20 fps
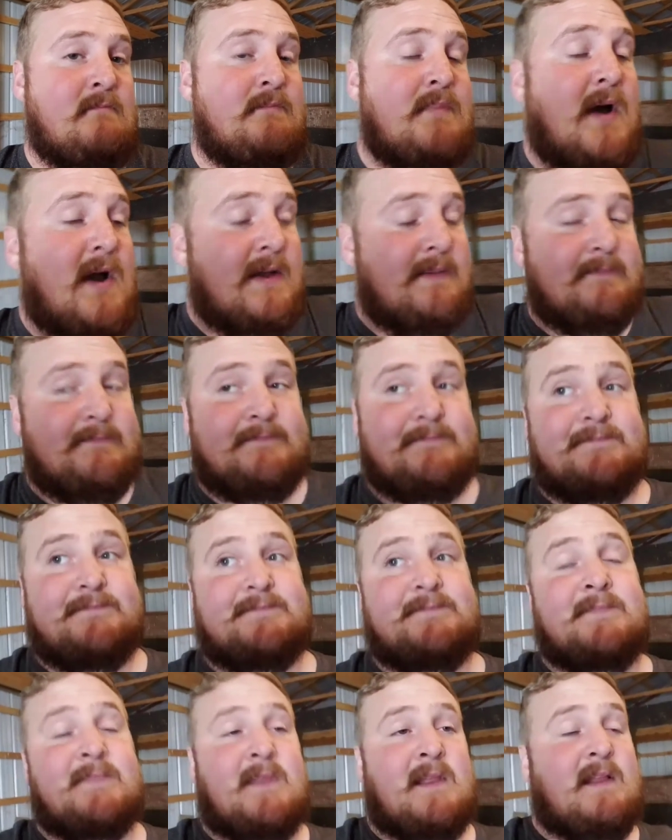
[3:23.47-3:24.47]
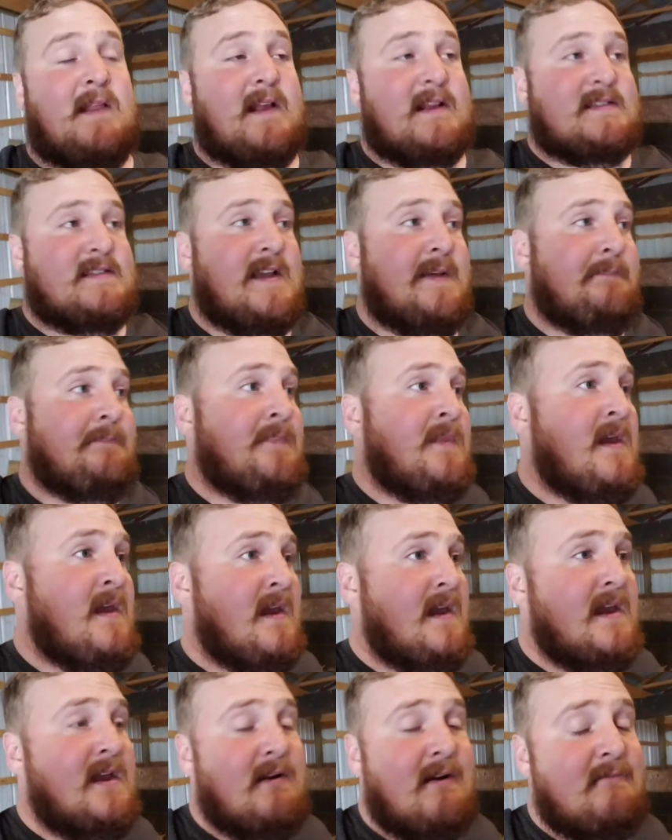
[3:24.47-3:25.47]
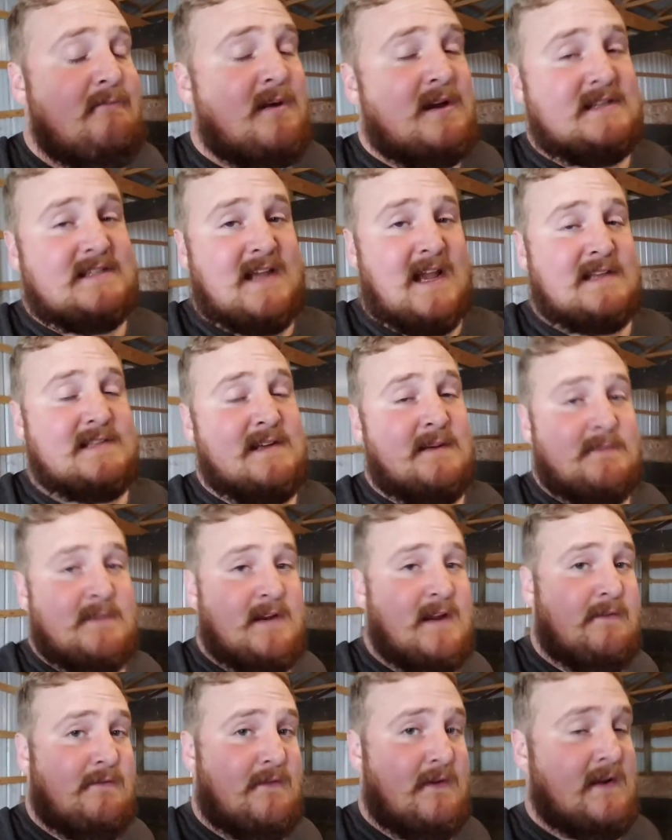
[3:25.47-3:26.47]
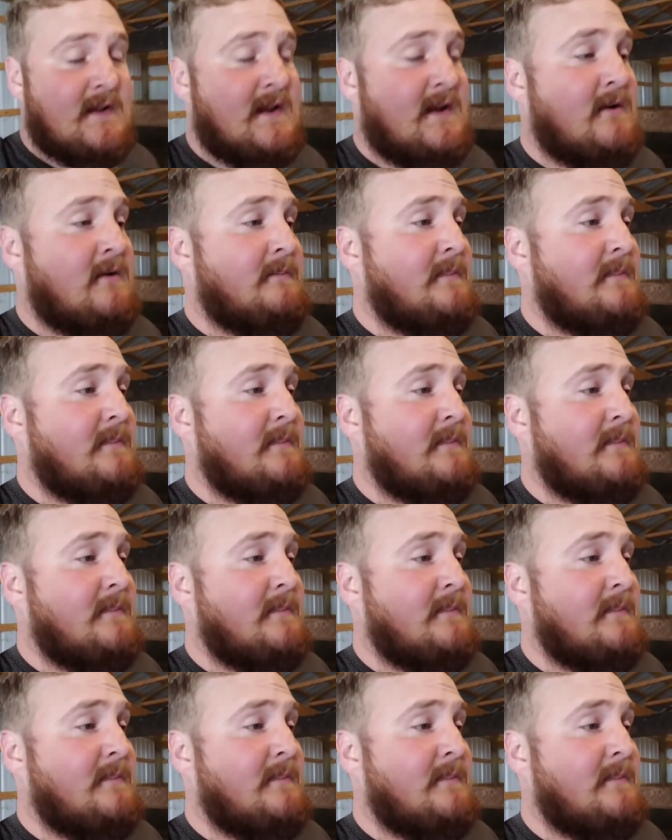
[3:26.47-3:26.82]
But like I said, everybody's got something different.